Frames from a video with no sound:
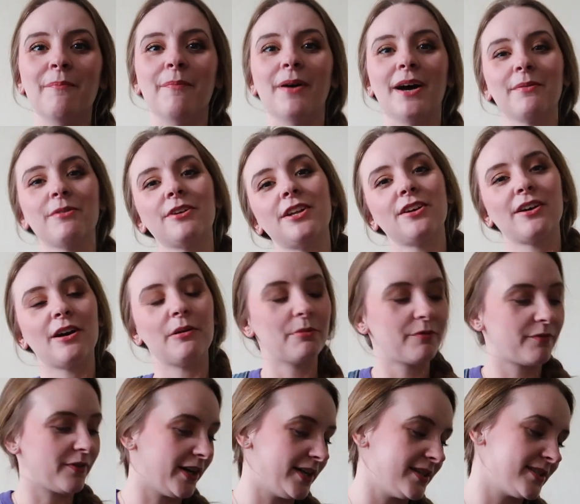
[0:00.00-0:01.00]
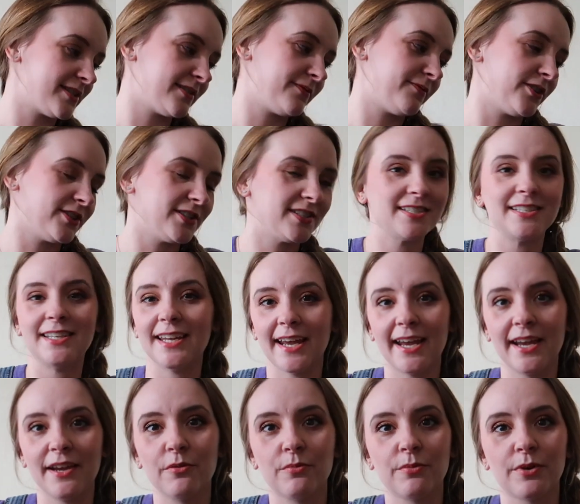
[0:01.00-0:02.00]
But I'm gonna go out with friends for
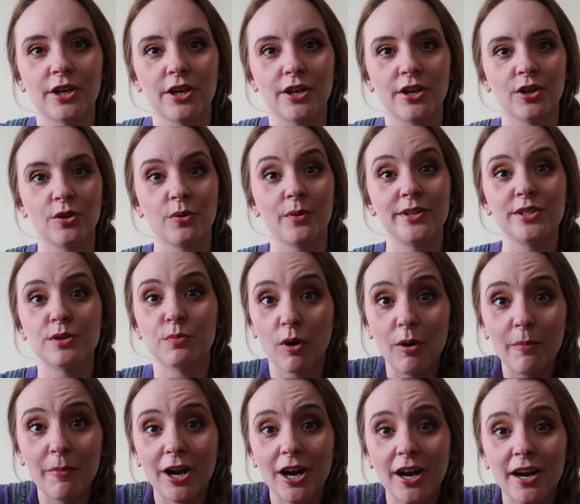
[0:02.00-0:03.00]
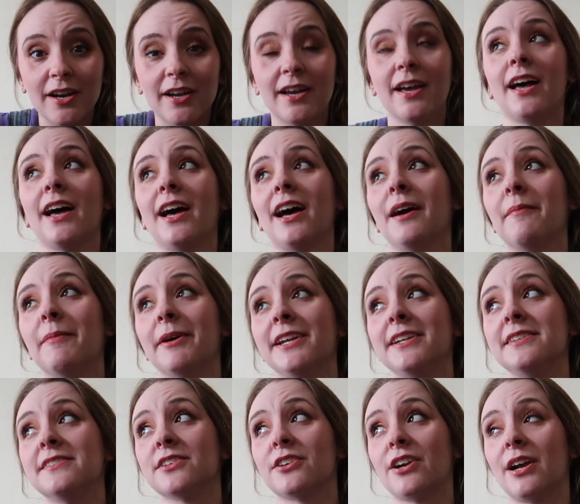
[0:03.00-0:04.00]
today. We're going to Walmart. Um, I
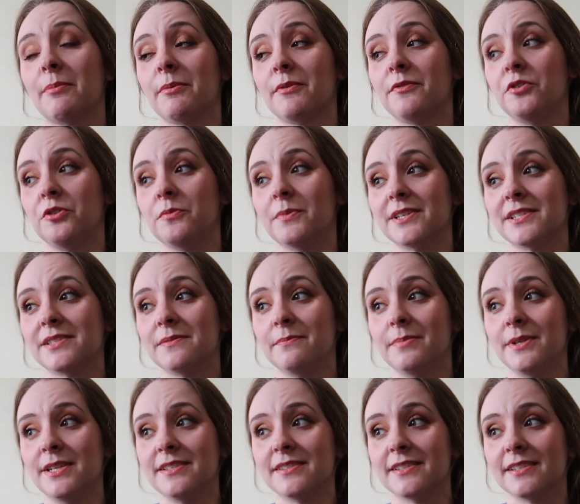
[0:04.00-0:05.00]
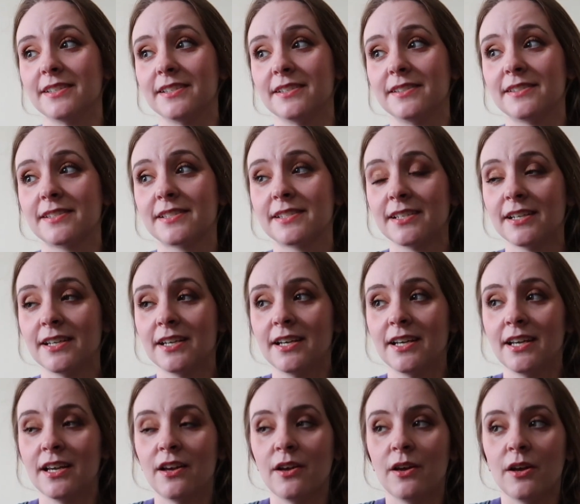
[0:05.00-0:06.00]
need to grab a few bits and pieces
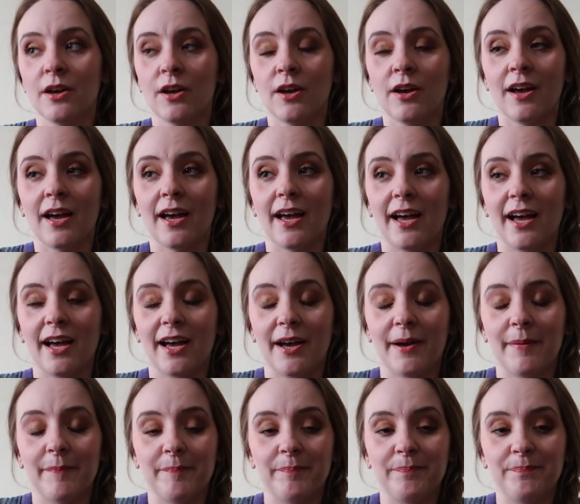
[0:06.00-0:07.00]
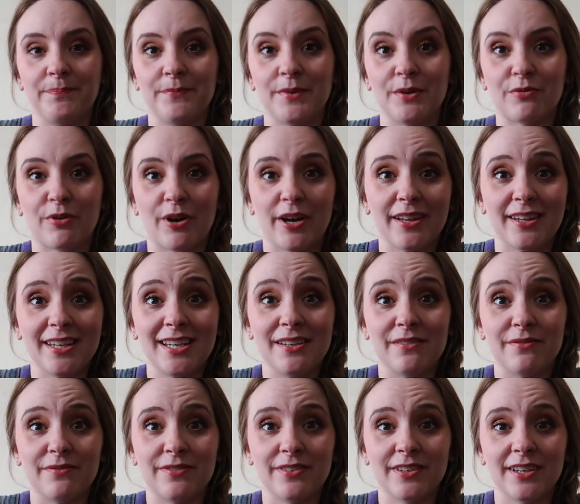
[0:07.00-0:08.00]
um, before I
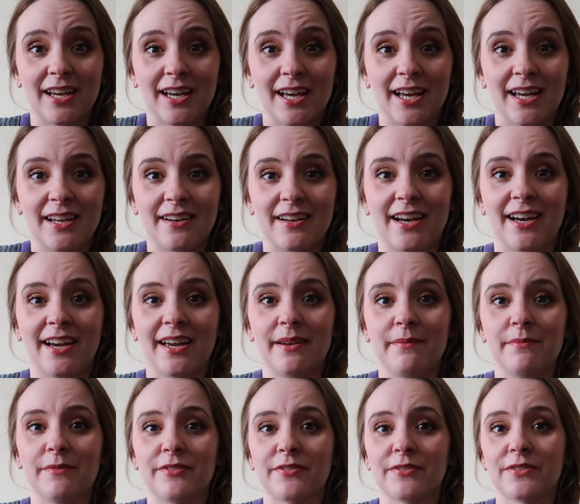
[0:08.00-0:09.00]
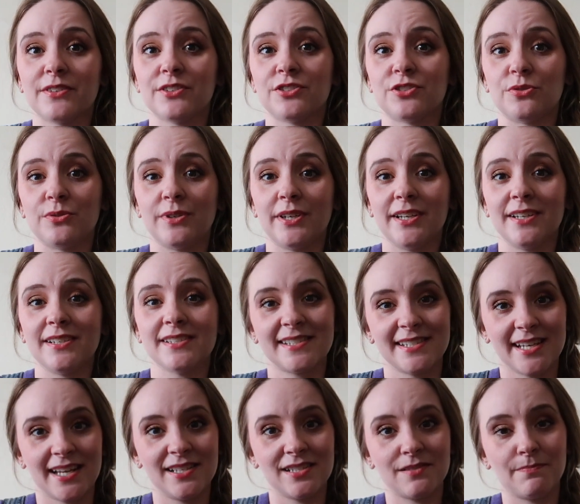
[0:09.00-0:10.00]
leave. And I'm doing
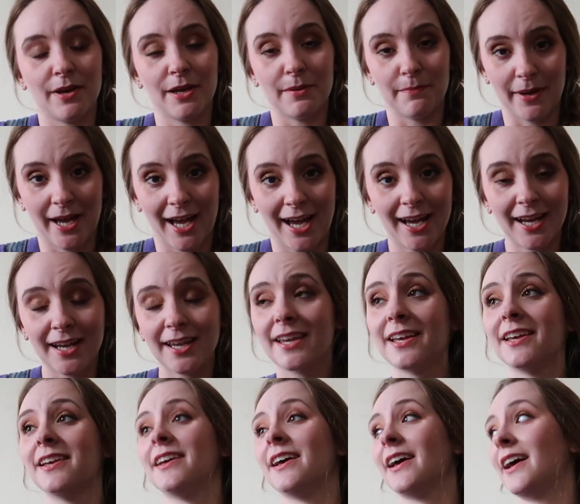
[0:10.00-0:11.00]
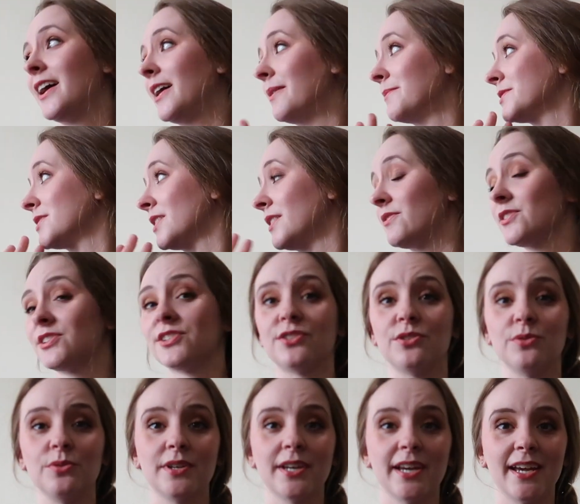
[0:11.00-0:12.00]
send my bag um, so I have a
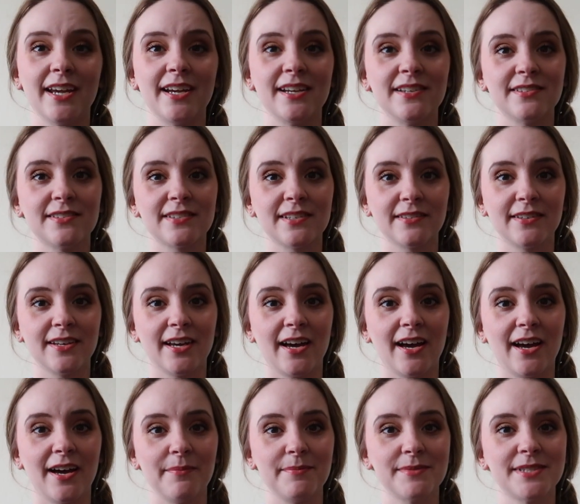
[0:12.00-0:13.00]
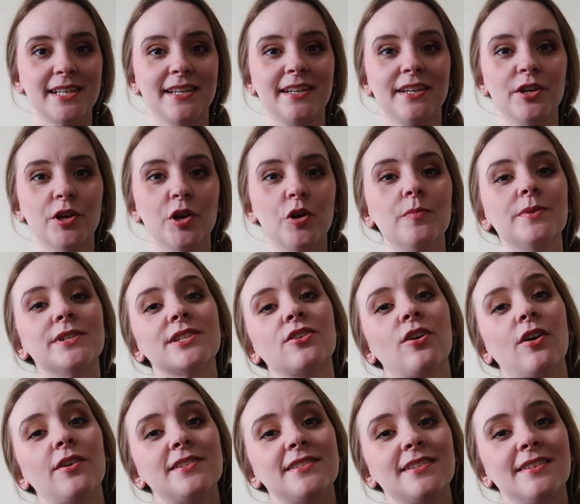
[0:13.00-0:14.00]
suitcase that I'm sending home it's
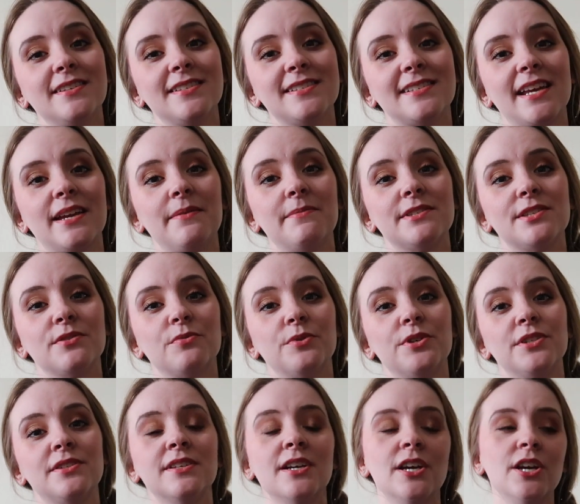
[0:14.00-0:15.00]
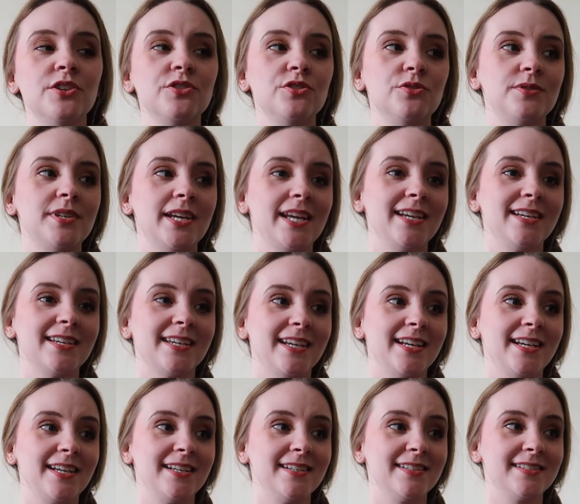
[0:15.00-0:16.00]
costing the same as it would to take
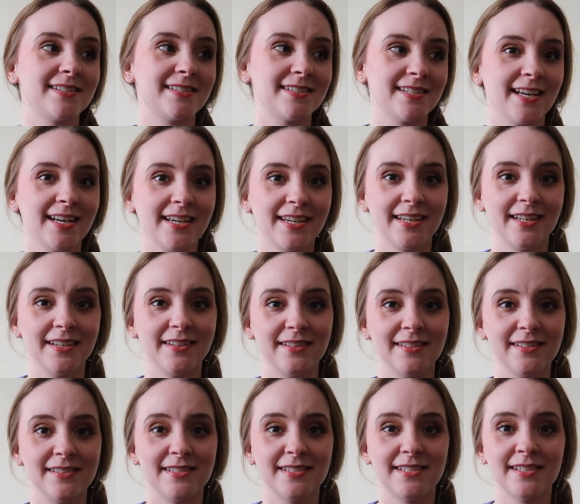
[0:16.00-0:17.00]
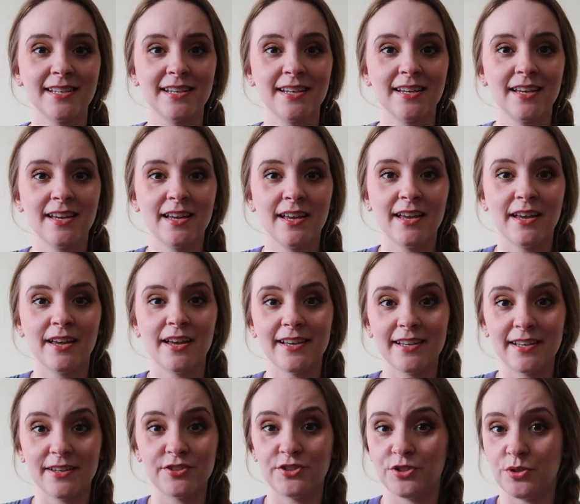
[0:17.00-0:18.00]
a second
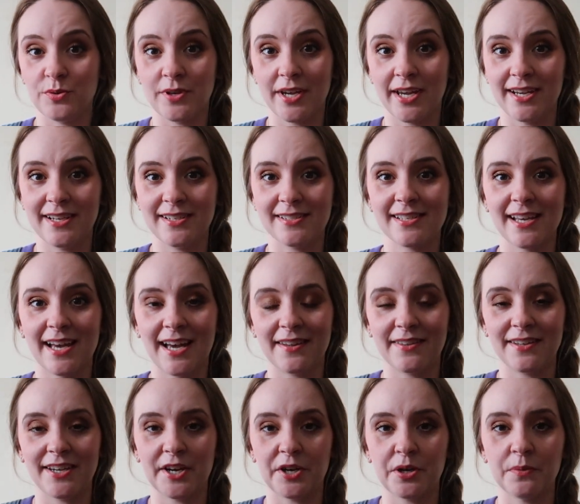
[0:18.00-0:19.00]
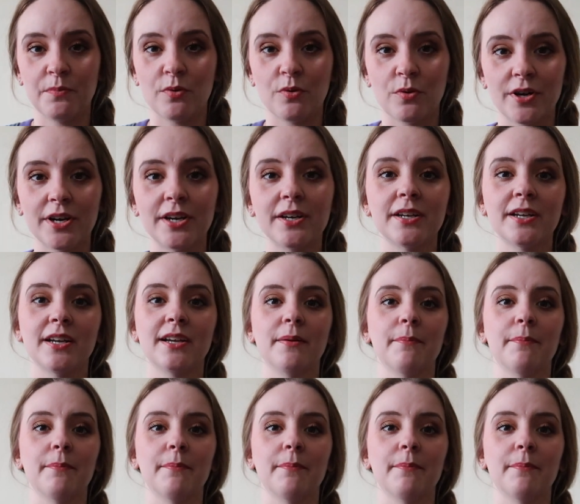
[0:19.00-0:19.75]
suitcase at the airport